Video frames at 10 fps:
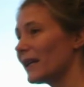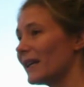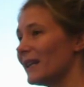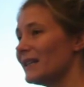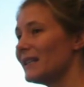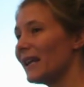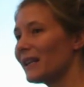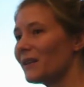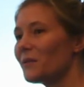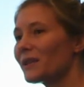can date
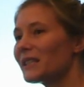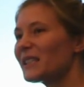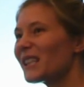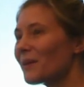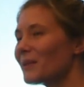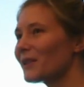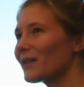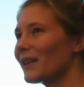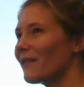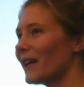it with some
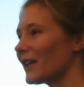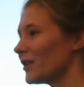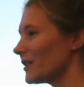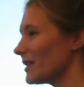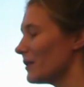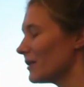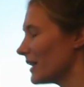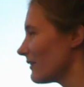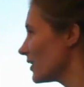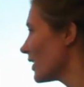degree of accuracy. We'll
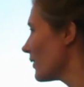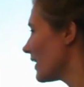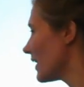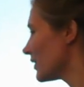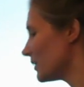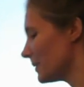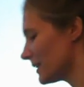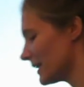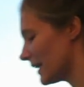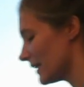never know
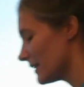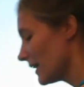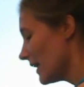100%,